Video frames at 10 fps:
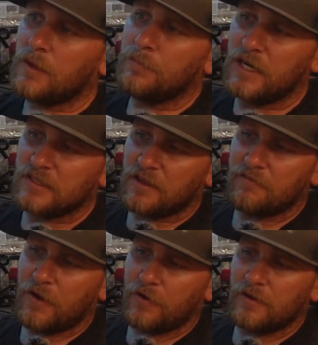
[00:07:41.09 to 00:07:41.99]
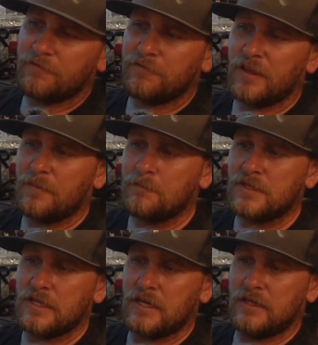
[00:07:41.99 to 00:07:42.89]
but it's a very
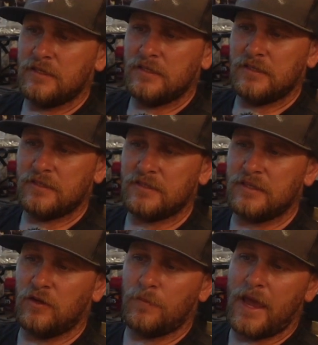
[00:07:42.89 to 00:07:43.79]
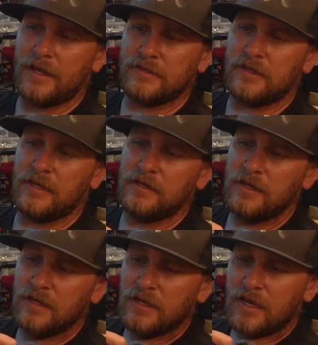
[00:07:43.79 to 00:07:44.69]
flimsy steel magazine
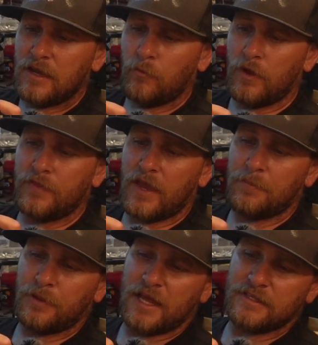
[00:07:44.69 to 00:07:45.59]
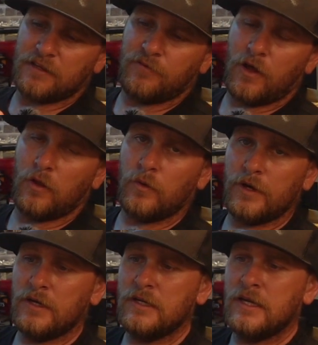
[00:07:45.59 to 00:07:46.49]
with a plastic
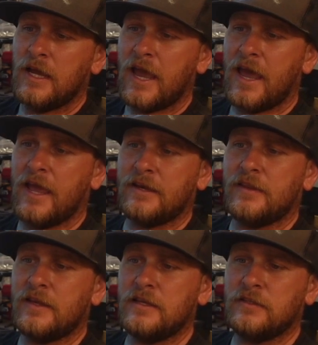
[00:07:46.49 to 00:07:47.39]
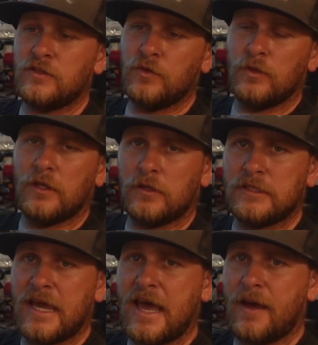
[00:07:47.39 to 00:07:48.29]
follower. And these 2 little
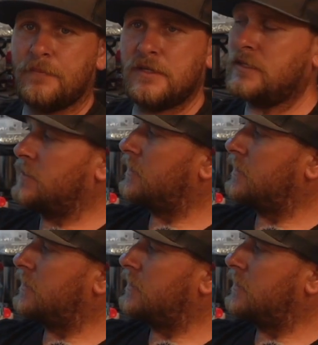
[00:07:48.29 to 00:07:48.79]
tabs